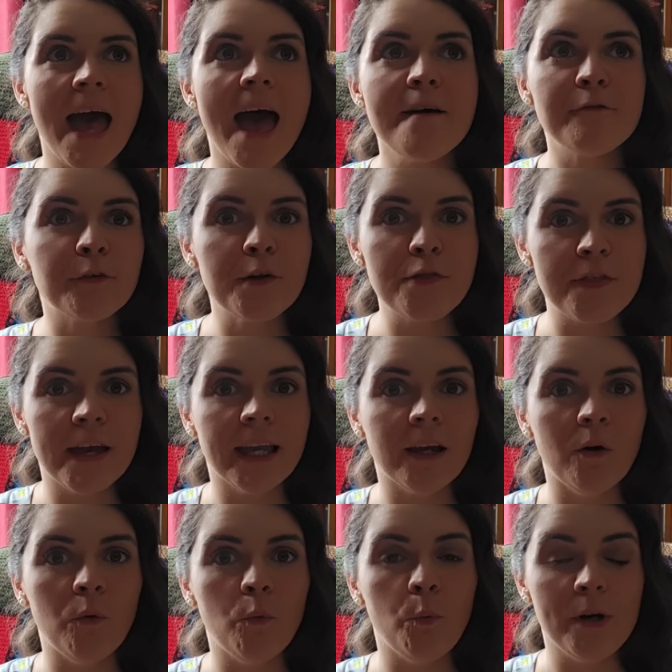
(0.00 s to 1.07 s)
everything
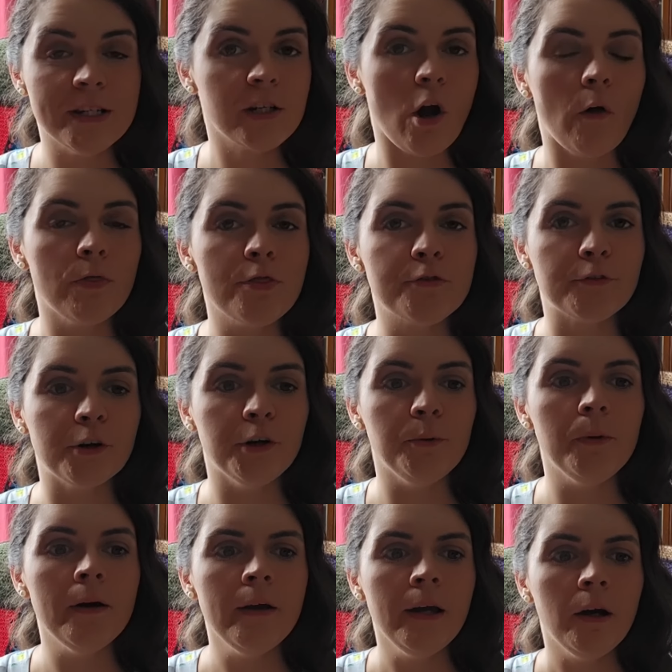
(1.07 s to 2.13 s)
we'd gone
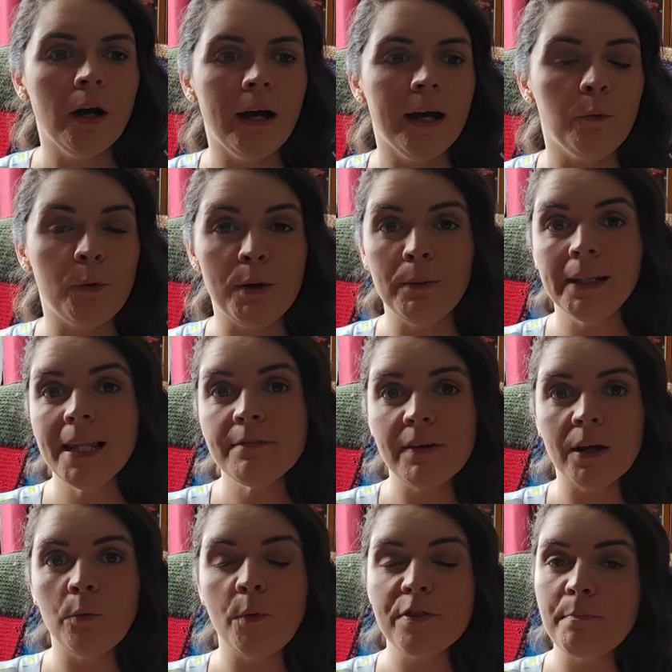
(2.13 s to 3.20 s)
through, uh, we were living with